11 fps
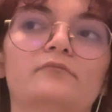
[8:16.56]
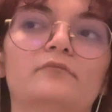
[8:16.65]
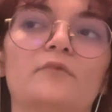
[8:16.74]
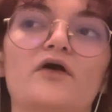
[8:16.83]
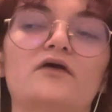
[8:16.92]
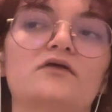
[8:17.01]

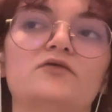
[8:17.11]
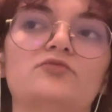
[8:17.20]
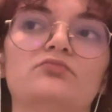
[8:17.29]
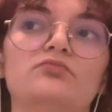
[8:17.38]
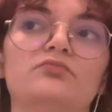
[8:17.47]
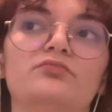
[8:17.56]
My
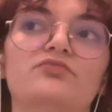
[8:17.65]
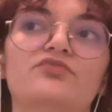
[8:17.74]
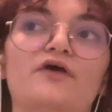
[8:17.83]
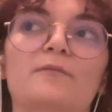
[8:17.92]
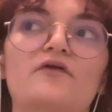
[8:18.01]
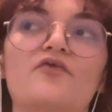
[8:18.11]

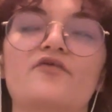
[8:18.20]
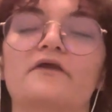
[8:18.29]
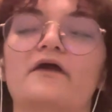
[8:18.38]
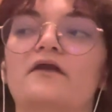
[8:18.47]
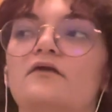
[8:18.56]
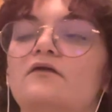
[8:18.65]
family doesn't get
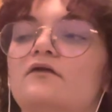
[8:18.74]
it.